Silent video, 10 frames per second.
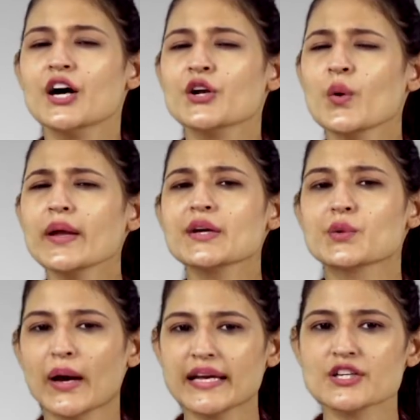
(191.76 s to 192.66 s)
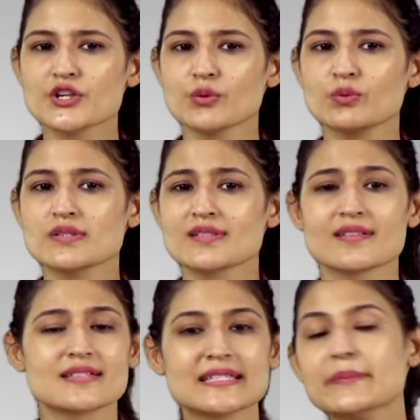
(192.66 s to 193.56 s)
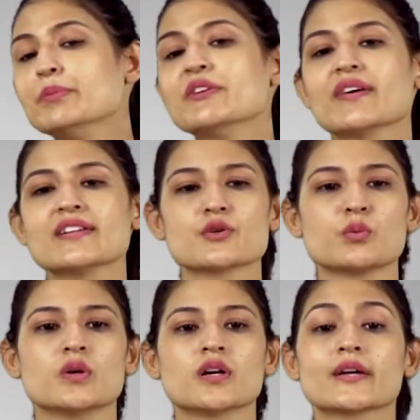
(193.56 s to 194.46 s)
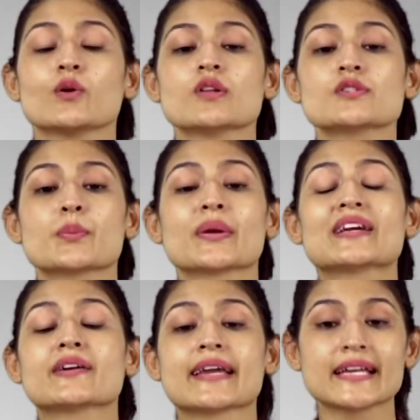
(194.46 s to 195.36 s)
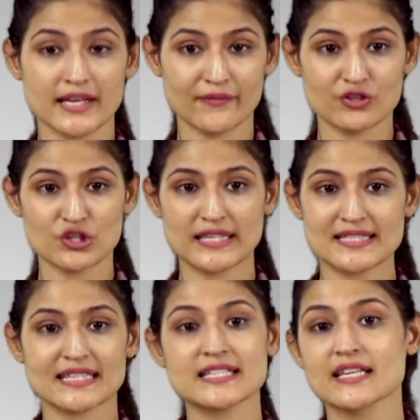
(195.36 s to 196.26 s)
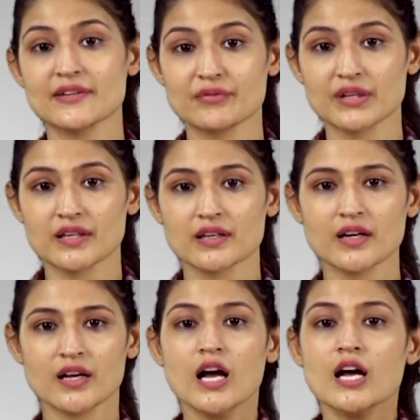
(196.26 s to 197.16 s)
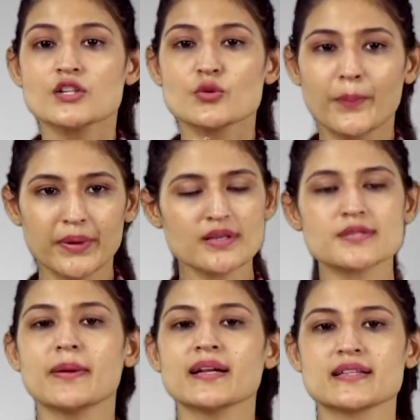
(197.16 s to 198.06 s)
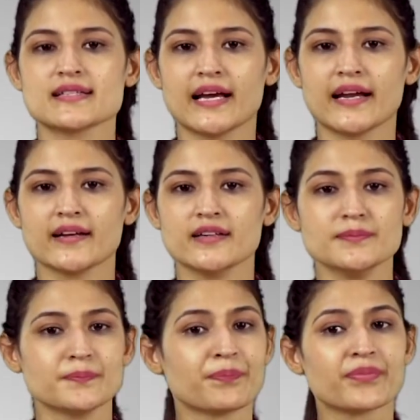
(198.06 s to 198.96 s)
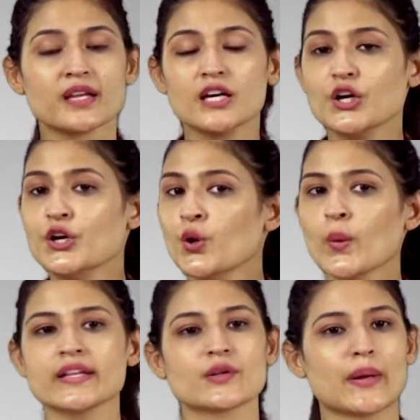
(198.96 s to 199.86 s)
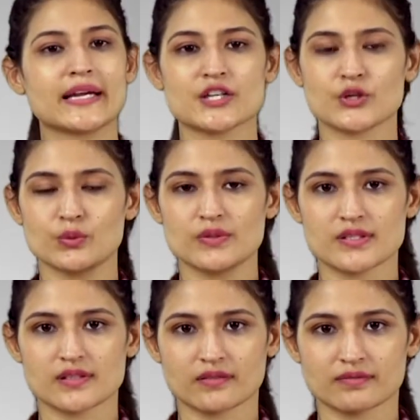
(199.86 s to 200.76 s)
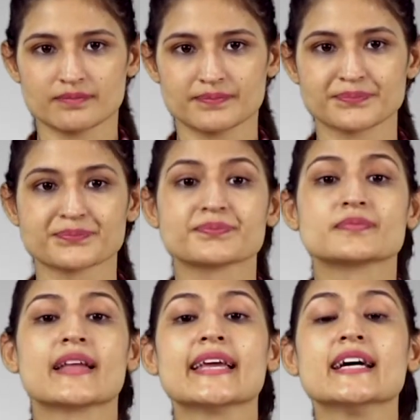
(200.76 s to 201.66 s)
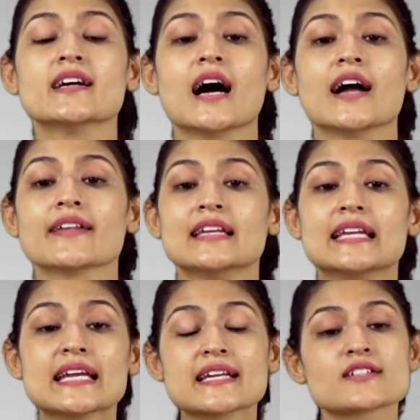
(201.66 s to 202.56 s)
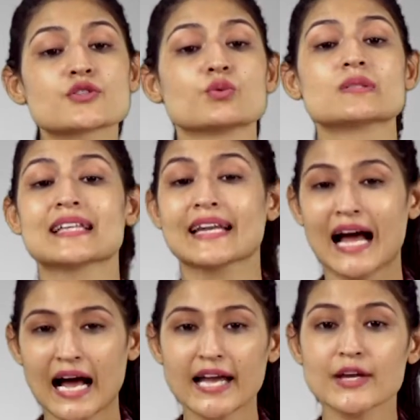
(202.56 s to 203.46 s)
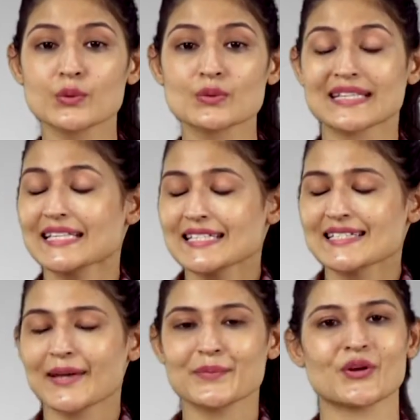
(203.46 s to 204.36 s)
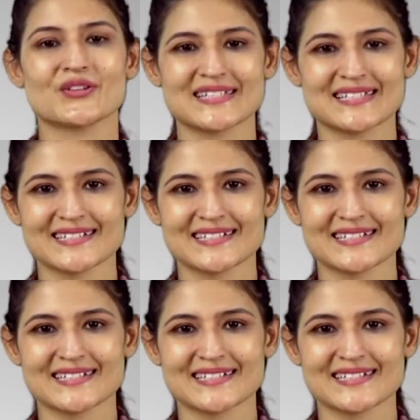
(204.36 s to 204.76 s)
Knowing right tools simplifies your work and also bring great efficiency in delivery. So be a smart designer, knowing the right tools. Here are the latest tools that I use in design process.